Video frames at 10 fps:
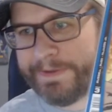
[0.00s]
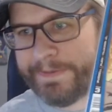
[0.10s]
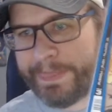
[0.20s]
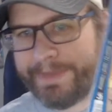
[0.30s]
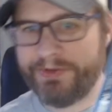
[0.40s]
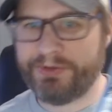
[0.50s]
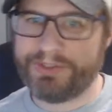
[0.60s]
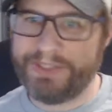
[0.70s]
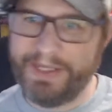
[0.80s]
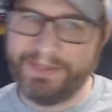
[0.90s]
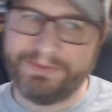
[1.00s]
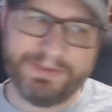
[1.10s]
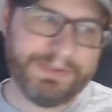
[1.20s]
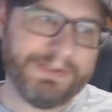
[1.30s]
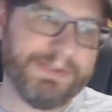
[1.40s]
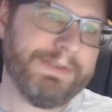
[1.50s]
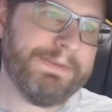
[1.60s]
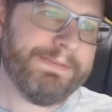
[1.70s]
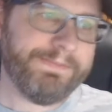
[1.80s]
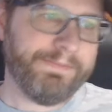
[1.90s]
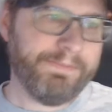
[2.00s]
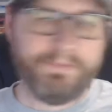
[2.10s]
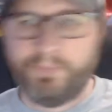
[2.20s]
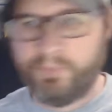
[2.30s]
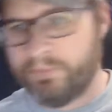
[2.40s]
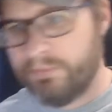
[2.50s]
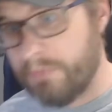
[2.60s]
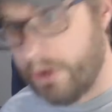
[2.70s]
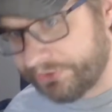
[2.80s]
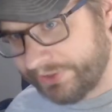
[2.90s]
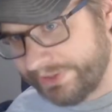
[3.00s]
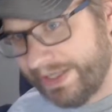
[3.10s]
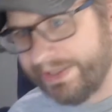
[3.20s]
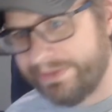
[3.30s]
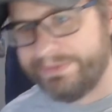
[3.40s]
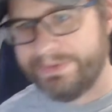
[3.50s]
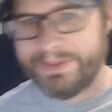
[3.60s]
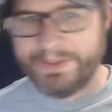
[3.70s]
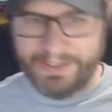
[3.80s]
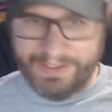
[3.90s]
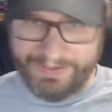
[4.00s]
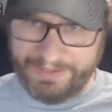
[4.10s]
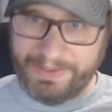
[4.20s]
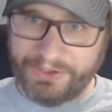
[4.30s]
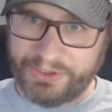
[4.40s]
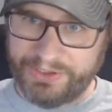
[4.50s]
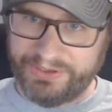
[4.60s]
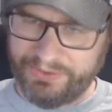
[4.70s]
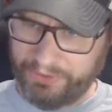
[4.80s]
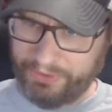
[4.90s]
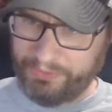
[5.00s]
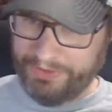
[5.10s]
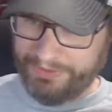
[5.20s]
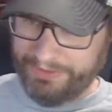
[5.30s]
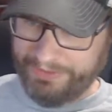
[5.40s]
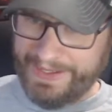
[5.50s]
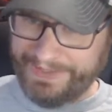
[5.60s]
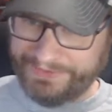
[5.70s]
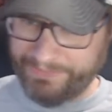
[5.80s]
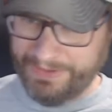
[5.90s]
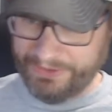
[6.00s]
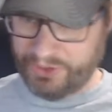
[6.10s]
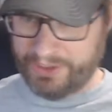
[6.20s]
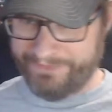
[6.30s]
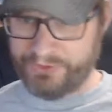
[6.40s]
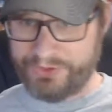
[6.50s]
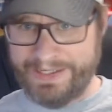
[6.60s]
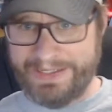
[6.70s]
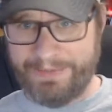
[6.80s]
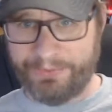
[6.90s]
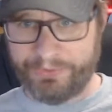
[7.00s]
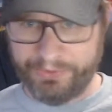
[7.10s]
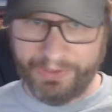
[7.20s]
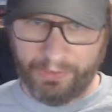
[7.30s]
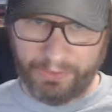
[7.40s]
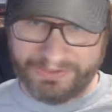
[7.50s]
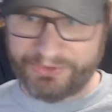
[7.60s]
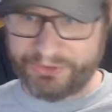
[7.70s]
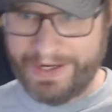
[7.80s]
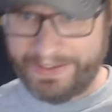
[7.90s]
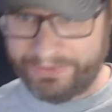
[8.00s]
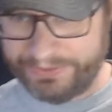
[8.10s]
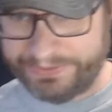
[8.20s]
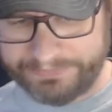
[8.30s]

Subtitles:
Future State, mostly done. I think I mentioned during when the last big chunk of Future State came through, there were some stragglers.